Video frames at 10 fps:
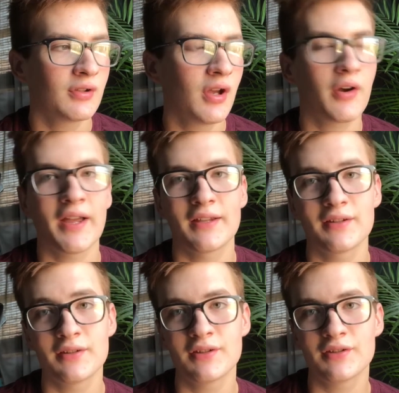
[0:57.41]
Okay,
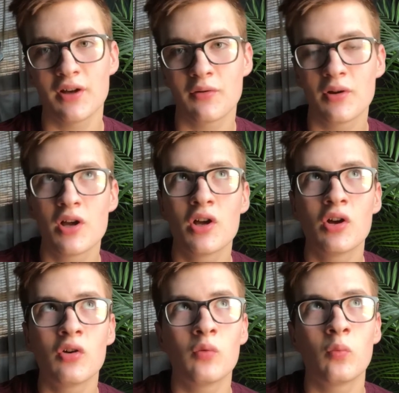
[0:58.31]
so
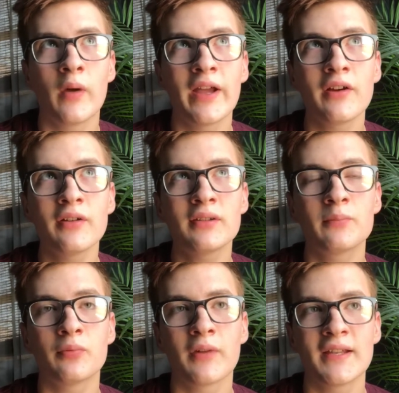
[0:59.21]
where the
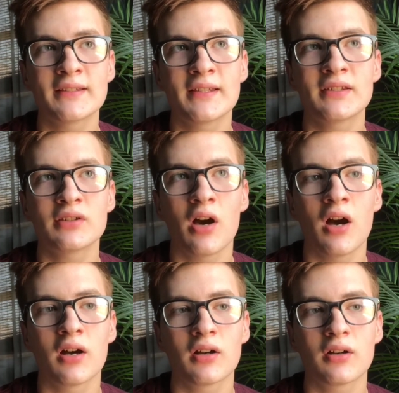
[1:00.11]
braces
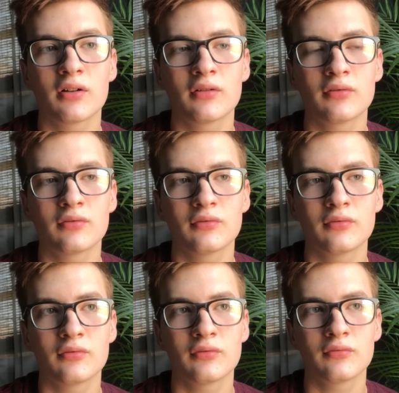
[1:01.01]
talk
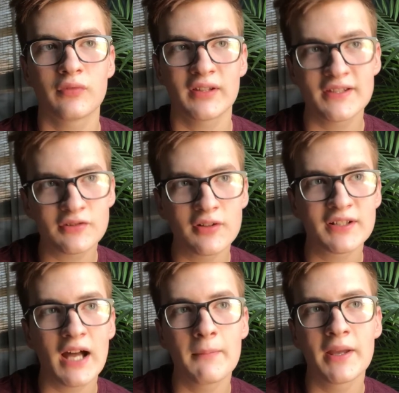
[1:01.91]
really started
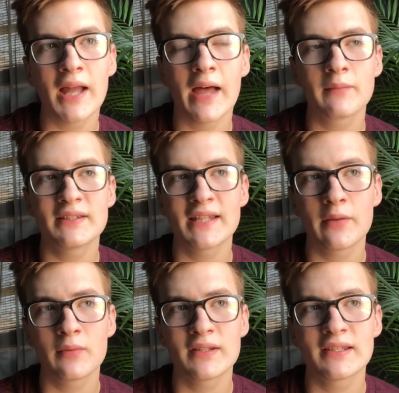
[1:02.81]
to come in, I would say
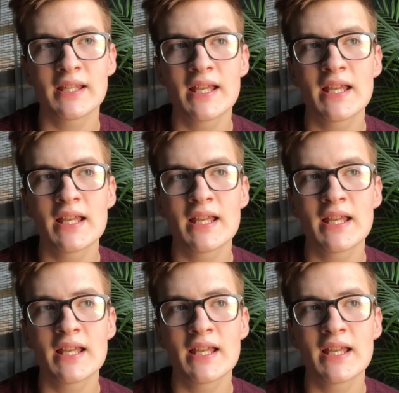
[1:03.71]
was